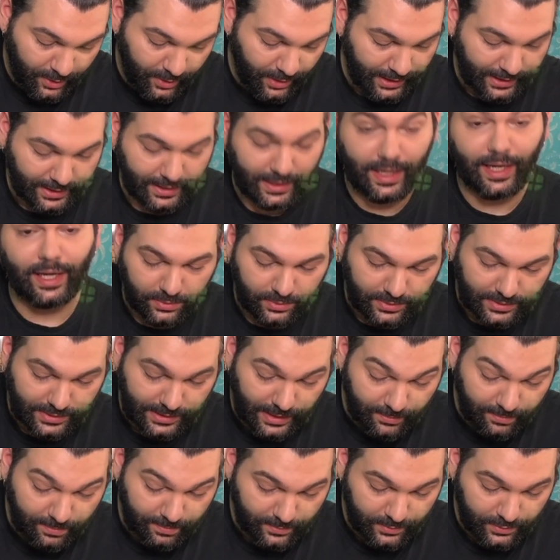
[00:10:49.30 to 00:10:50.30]
idea.
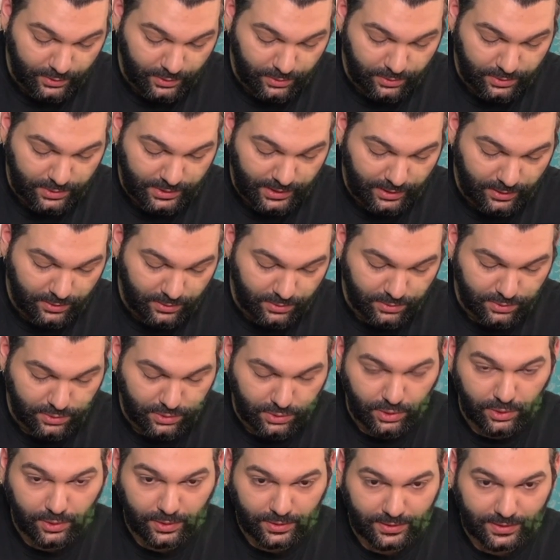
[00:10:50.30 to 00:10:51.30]
Some do say to
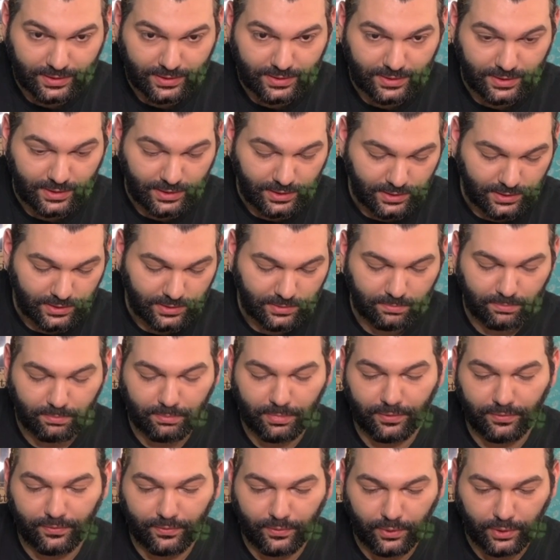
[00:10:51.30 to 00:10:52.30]
soak the seeds
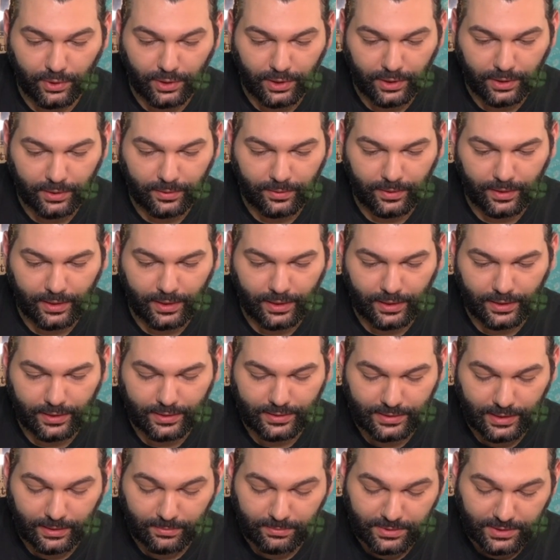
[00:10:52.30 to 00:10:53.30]
before,
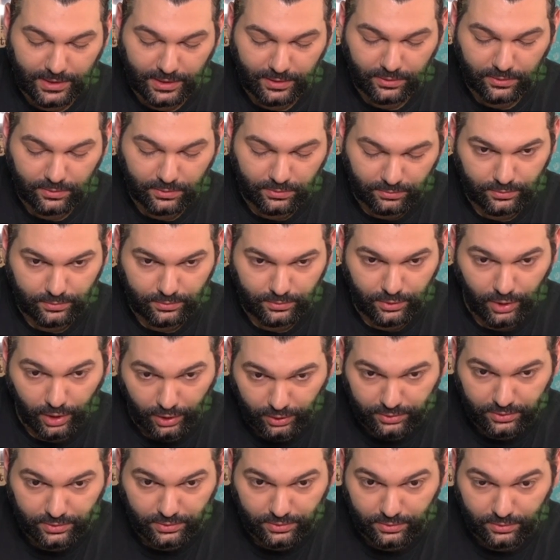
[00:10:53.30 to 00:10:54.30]
some say to
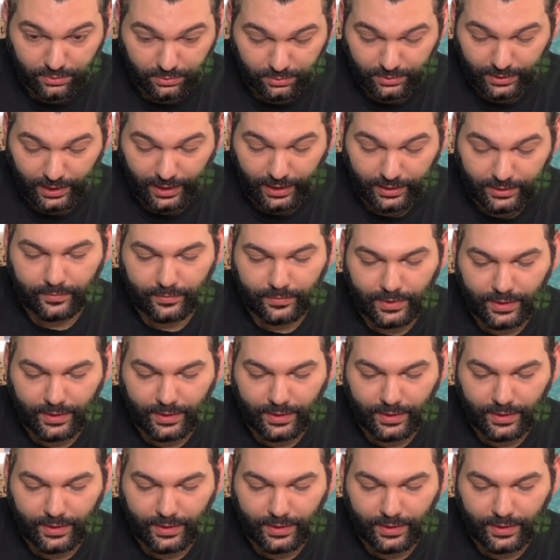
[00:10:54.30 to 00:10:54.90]
not do that.